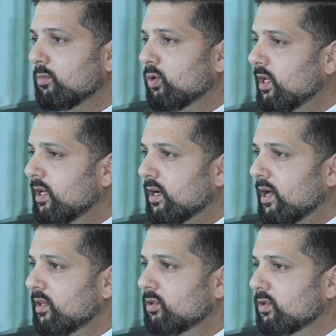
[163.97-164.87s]
Looking at
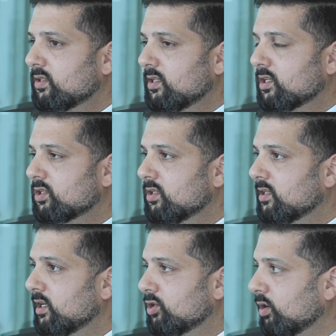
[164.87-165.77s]
other jurisdictions
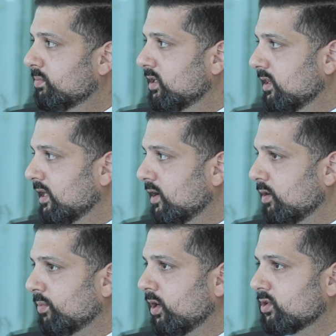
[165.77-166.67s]
and adopting their
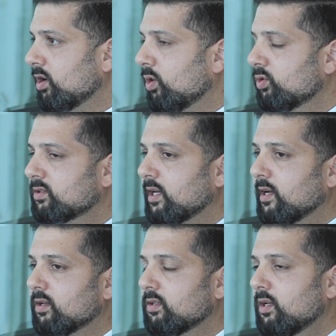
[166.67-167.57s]
approach
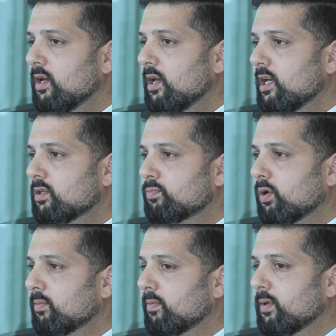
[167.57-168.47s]
wholesale is
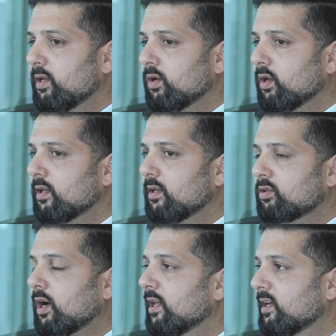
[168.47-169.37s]
probably not
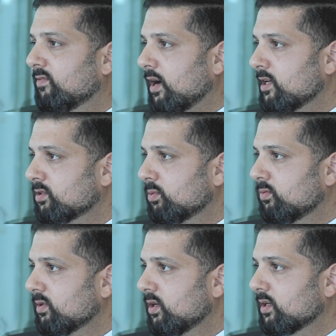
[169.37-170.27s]
entirely advisable
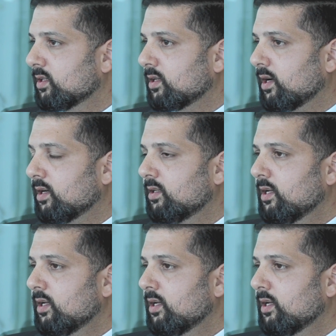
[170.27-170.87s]
here in Qatar.